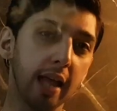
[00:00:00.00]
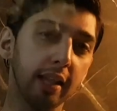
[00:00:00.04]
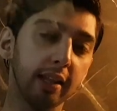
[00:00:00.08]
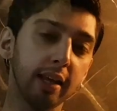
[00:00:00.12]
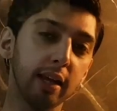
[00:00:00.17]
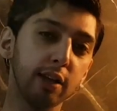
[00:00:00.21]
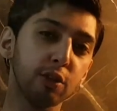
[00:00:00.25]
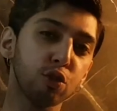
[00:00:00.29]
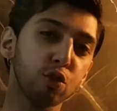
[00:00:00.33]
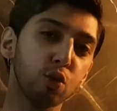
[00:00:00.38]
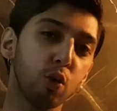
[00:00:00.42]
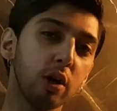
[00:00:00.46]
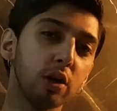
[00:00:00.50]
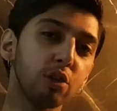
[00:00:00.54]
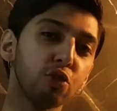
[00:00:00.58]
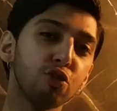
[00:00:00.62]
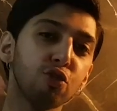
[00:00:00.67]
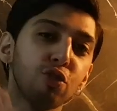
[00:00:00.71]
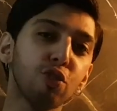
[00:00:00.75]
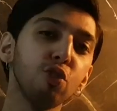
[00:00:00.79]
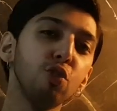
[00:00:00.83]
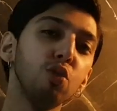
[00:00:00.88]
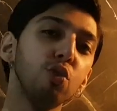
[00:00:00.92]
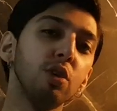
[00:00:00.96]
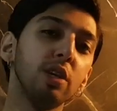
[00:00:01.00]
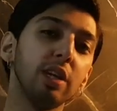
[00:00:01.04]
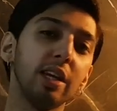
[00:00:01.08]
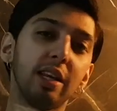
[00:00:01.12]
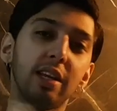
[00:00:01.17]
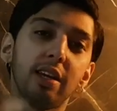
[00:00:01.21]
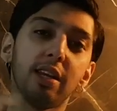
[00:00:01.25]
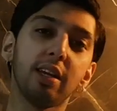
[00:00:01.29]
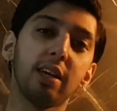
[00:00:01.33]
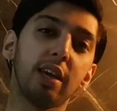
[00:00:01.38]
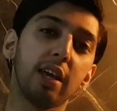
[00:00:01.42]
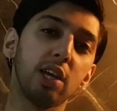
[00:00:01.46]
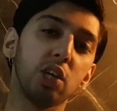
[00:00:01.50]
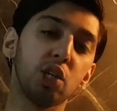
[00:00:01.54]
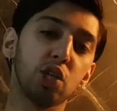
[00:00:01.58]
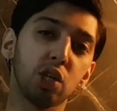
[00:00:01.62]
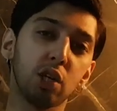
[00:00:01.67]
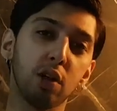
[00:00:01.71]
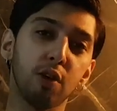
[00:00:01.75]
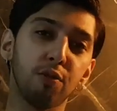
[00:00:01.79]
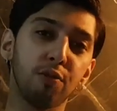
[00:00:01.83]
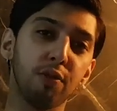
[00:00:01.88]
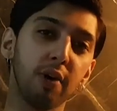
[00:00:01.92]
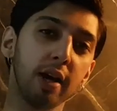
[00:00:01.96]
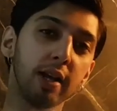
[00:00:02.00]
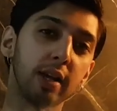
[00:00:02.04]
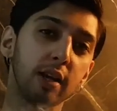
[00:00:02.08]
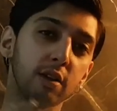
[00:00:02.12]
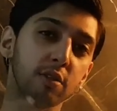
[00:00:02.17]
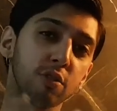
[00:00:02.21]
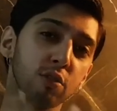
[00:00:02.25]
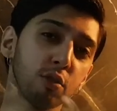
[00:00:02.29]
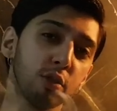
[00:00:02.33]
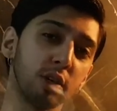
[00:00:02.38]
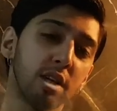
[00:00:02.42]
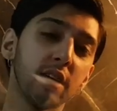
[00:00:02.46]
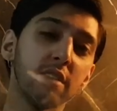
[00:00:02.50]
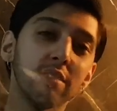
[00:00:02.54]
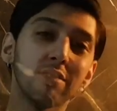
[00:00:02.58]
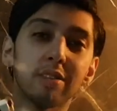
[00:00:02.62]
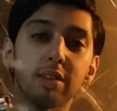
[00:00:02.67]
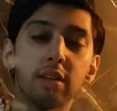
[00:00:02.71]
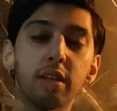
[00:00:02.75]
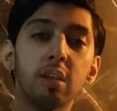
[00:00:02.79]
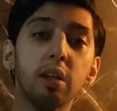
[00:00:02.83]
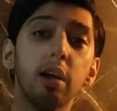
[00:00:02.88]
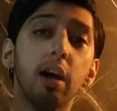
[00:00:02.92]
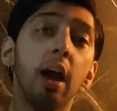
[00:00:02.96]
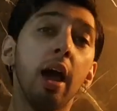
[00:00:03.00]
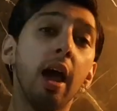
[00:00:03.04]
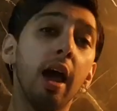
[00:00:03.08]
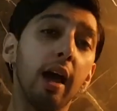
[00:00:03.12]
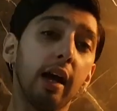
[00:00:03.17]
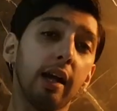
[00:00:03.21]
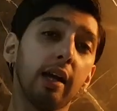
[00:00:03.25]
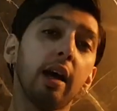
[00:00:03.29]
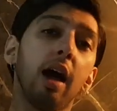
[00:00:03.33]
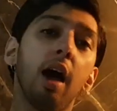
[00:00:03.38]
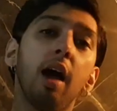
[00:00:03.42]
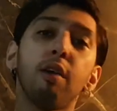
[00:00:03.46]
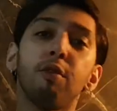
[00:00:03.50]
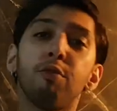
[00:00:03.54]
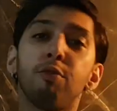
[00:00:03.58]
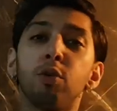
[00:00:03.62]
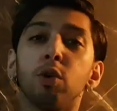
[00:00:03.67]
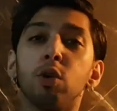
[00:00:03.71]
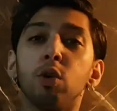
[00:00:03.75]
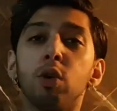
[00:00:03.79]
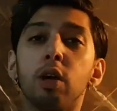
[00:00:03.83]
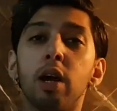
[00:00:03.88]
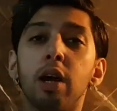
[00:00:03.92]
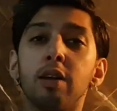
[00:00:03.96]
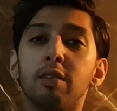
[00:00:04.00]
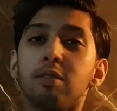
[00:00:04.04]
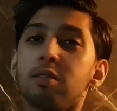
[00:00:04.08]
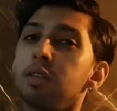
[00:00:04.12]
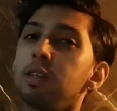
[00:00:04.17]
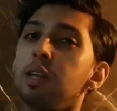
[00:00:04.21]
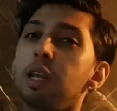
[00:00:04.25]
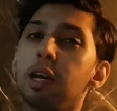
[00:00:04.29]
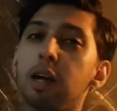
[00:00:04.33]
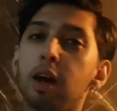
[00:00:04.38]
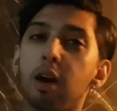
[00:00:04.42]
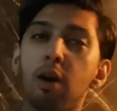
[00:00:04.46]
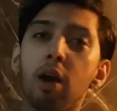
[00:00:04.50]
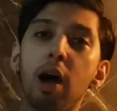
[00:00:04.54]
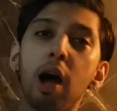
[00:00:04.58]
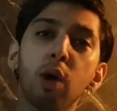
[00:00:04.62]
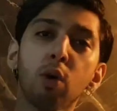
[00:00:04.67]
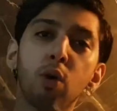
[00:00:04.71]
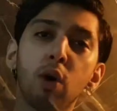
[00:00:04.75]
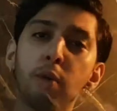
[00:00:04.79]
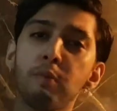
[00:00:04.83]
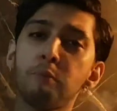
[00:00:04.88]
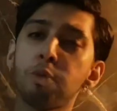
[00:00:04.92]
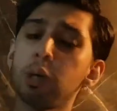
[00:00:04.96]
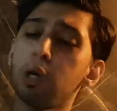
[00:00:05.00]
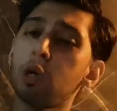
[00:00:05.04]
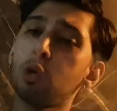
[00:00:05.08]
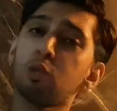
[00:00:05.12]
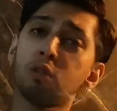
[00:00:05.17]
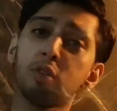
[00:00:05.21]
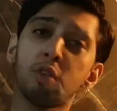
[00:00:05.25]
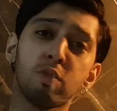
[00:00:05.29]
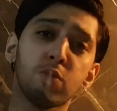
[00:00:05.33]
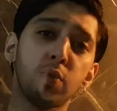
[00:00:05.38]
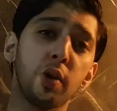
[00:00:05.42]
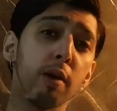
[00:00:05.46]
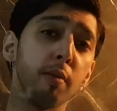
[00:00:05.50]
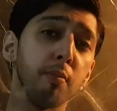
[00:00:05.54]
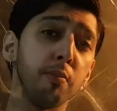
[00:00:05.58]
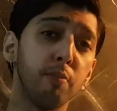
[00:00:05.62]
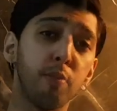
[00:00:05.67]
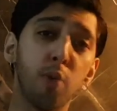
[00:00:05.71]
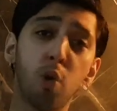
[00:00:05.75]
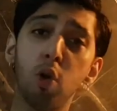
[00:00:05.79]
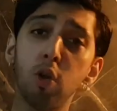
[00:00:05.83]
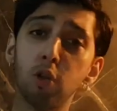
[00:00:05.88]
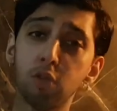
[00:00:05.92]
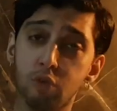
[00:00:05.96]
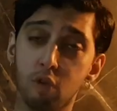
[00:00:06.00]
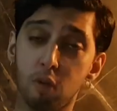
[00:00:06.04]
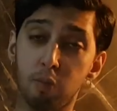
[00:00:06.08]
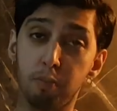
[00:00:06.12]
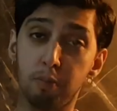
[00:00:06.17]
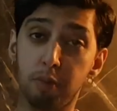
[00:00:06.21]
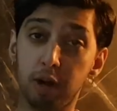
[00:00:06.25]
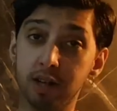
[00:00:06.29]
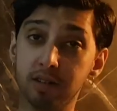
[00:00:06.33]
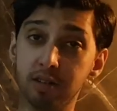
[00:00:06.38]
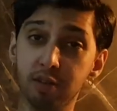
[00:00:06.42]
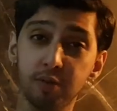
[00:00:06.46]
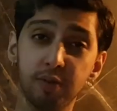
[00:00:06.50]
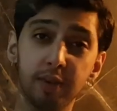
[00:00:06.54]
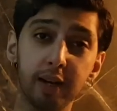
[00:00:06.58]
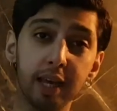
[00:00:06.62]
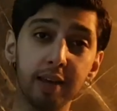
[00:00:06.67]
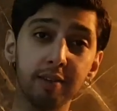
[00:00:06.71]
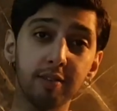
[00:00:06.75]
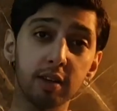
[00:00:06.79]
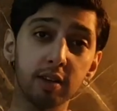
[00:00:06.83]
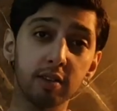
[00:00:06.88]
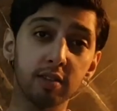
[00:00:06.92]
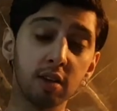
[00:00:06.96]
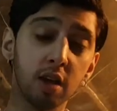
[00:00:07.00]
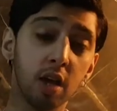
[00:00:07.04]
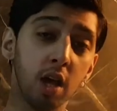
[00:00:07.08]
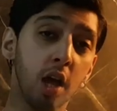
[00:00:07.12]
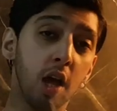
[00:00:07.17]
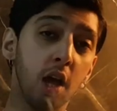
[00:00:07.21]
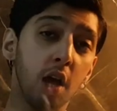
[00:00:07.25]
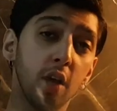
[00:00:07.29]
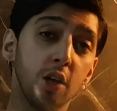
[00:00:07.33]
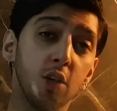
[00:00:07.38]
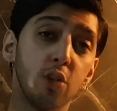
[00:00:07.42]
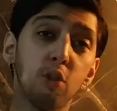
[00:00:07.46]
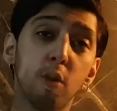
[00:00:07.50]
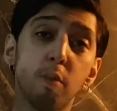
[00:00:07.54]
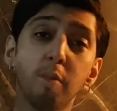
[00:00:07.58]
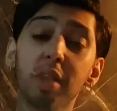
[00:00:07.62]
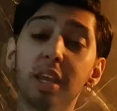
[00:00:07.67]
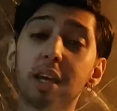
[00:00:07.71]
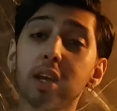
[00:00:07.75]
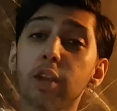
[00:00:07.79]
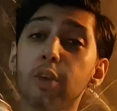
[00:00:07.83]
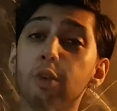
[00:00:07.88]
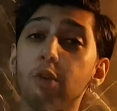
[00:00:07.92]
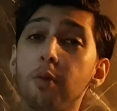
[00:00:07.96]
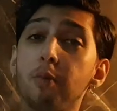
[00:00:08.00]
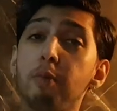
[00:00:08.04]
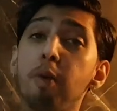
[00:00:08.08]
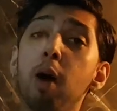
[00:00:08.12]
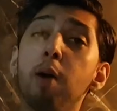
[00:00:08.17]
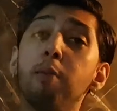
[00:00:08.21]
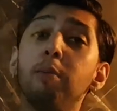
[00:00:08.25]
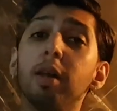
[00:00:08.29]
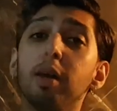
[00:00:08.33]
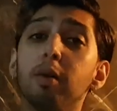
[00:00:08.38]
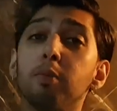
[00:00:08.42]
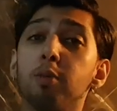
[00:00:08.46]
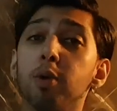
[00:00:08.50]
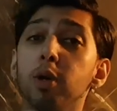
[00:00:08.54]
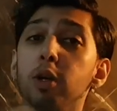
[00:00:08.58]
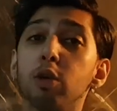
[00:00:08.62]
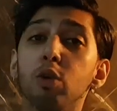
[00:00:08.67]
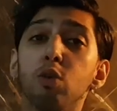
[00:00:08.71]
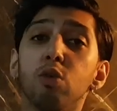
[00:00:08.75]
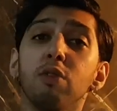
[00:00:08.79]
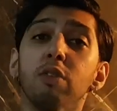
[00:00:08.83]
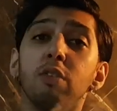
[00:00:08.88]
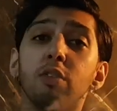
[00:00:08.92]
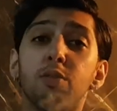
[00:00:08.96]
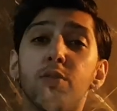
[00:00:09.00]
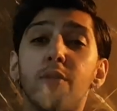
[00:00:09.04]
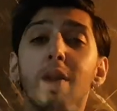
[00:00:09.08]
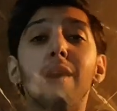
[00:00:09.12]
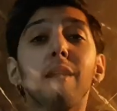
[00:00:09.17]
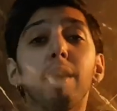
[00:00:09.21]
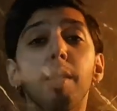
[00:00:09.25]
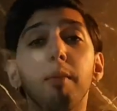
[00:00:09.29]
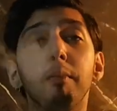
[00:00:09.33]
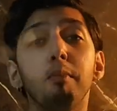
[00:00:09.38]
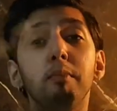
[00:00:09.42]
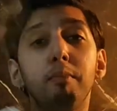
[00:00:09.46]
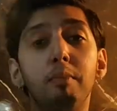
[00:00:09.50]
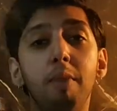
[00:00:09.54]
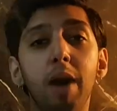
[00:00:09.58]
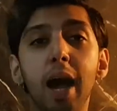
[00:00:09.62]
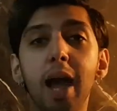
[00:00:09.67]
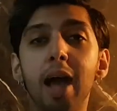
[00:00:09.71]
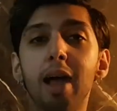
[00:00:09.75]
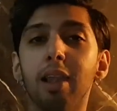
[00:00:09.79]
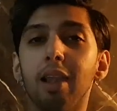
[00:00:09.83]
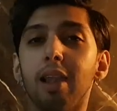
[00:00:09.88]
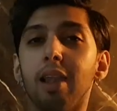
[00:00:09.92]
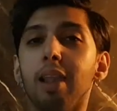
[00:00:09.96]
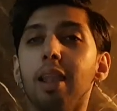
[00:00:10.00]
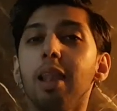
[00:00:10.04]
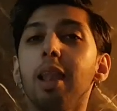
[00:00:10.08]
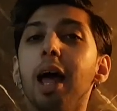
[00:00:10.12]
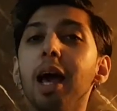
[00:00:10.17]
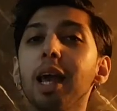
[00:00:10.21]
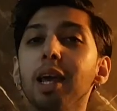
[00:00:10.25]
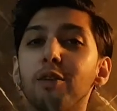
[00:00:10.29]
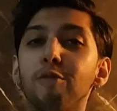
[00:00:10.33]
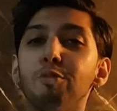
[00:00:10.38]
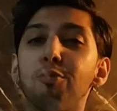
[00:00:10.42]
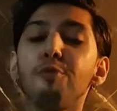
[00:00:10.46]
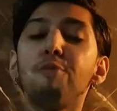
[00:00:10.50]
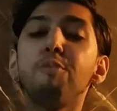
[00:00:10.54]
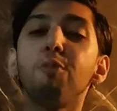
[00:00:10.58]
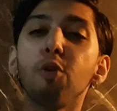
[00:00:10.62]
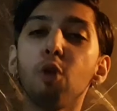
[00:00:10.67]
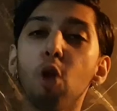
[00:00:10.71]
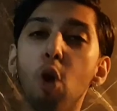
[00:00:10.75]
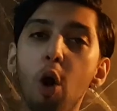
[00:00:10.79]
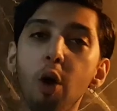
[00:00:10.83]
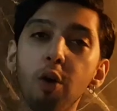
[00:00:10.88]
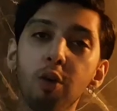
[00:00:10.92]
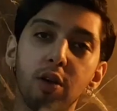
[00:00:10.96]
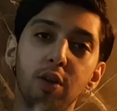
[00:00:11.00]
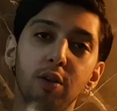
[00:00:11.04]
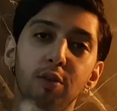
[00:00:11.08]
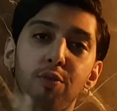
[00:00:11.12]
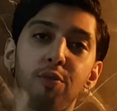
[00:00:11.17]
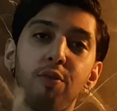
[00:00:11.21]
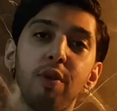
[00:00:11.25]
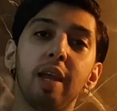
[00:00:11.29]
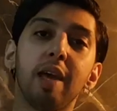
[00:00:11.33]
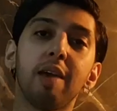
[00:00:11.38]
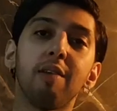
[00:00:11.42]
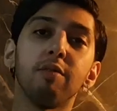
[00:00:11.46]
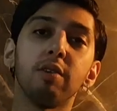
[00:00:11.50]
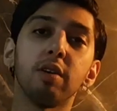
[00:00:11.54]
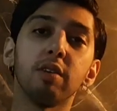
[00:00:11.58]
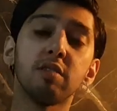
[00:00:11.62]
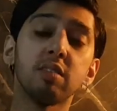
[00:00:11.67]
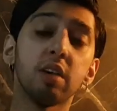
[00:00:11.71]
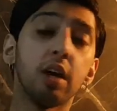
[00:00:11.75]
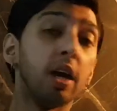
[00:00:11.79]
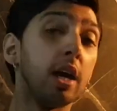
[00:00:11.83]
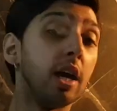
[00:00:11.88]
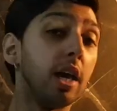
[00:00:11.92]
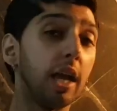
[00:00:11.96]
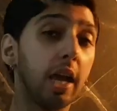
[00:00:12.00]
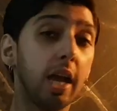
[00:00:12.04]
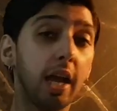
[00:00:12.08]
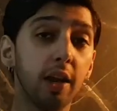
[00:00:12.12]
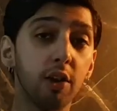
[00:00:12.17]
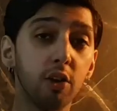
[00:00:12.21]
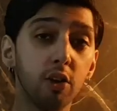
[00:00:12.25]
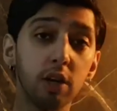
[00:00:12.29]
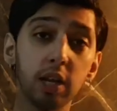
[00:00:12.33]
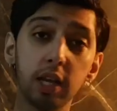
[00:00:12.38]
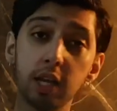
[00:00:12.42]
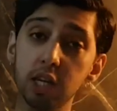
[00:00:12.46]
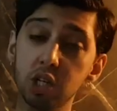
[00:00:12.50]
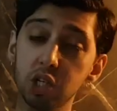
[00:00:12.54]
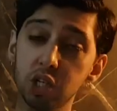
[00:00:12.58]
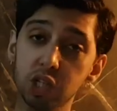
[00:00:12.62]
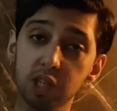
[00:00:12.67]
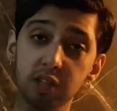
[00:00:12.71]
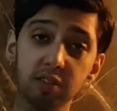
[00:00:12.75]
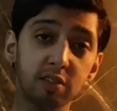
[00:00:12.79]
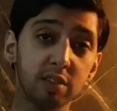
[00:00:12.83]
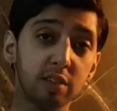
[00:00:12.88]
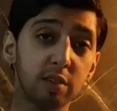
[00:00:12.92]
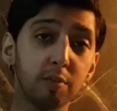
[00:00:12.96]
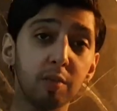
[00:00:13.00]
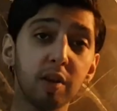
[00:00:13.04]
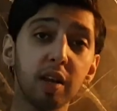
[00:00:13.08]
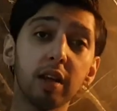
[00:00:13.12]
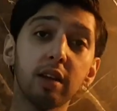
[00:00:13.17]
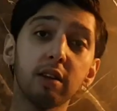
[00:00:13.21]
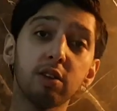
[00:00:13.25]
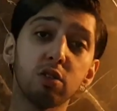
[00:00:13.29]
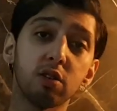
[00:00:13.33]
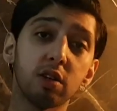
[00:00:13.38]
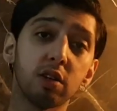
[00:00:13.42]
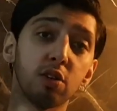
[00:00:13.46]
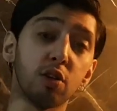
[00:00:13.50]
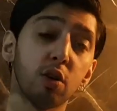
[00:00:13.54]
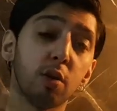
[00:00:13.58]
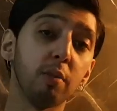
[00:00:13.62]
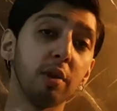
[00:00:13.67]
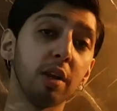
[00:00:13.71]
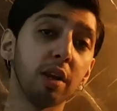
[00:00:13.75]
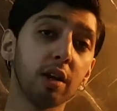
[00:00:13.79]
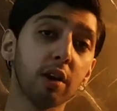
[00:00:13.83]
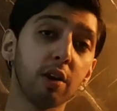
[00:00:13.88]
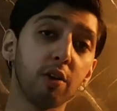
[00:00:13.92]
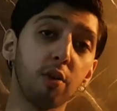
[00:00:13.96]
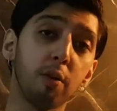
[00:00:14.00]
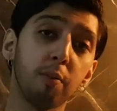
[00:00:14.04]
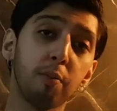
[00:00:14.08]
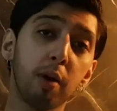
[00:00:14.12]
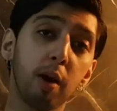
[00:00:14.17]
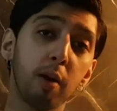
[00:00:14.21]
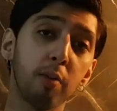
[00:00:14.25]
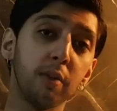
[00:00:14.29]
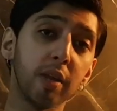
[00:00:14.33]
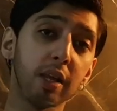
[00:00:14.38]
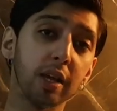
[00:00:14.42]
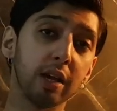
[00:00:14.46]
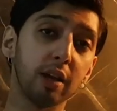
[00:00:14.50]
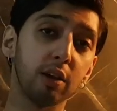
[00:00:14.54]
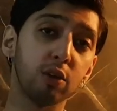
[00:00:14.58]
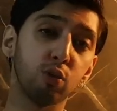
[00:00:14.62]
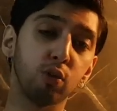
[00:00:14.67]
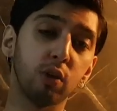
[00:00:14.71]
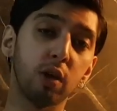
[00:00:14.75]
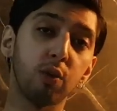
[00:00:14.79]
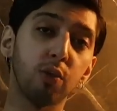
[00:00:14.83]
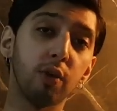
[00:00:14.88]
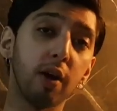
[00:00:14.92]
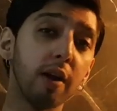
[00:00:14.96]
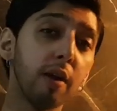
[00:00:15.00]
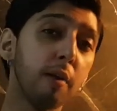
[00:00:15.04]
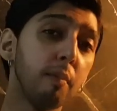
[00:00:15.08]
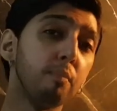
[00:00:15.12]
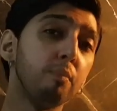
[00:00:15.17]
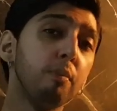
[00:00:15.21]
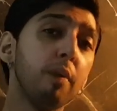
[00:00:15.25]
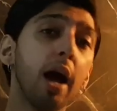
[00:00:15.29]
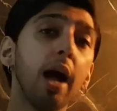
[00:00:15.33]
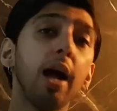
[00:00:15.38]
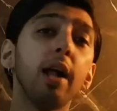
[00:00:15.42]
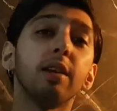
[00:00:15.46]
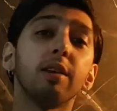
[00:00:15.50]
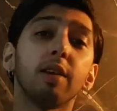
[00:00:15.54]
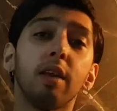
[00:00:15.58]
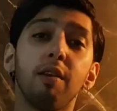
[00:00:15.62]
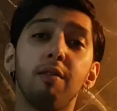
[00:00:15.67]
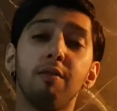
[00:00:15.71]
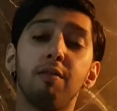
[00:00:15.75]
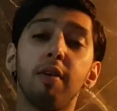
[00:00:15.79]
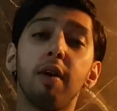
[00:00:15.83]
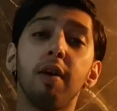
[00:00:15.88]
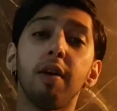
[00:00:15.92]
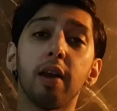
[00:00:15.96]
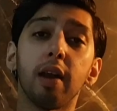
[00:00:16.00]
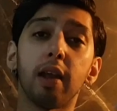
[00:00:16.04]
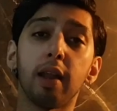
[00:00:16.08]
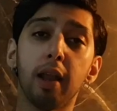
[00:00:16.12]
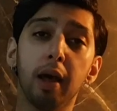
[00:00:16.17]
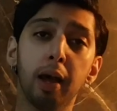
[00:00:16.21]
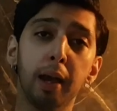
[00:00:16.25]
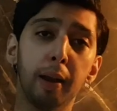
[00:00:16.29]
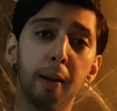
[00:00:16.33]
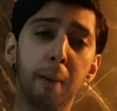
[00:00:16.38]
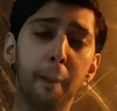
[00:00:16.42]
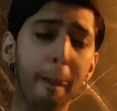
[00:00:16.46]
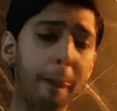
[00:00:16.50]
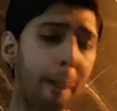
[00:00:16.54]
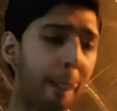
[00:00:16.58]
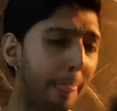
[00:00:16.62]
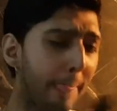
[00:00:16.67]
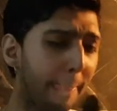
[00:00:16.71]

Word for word: And that's one true indication to find out. So here's a little guide for you guys. Nicaragua produces very bold, robust flavors. Dominican Republic produces very mild, light, floral flavors. Indonesia, similar to the Dominican Republic as well, very mild and very light.